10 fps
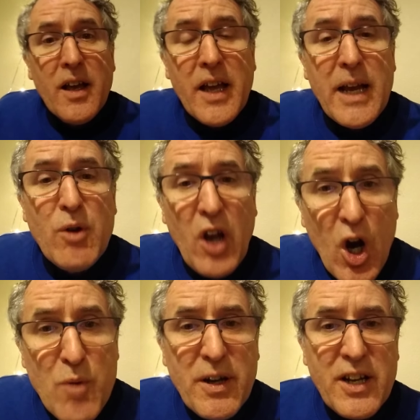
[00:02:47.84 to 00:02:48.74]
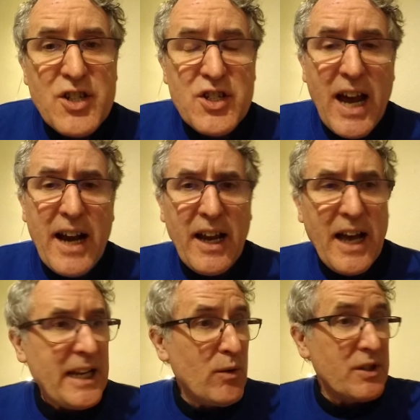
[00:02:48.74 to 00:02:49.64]
He would open his sack
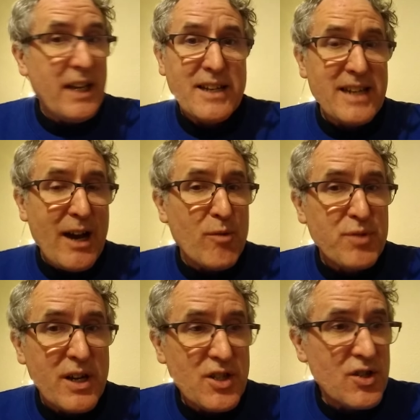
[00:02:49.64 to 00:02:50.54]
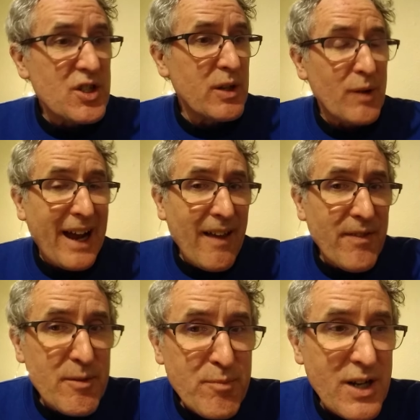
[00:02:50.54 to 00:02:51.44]
and he would get out presents. He would hand
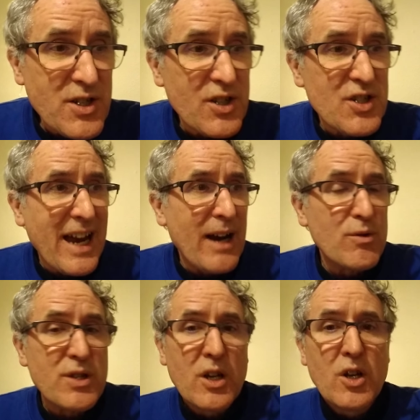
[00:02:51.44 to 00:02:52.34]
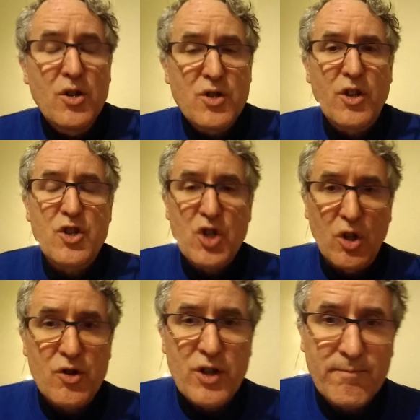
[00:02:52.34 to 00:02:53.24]
the presents out to the
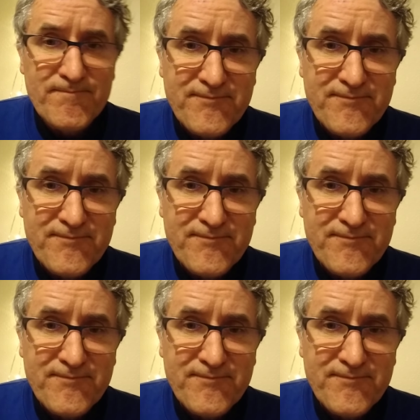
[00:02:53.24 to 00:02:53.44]
children.